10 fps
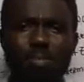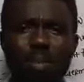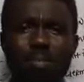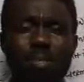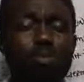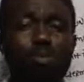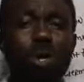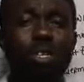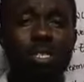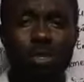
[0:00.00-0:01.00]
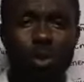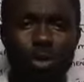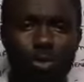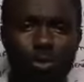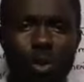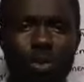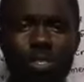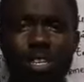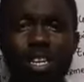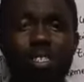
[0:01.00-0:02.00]
maybe welding or so, all
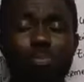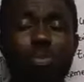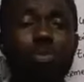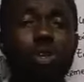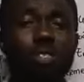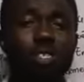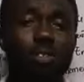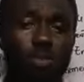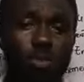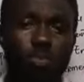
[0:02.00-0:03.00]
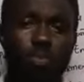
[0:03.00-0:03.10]
these are entrepreneurial skills.